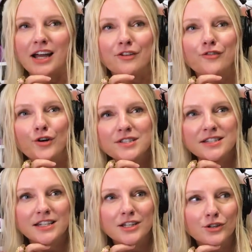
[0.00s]
Okay,
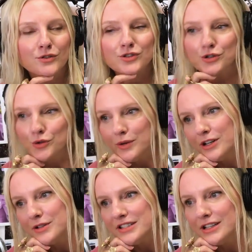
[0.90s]
first thing you do
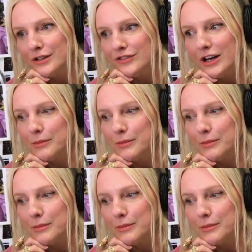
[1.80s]
when you see your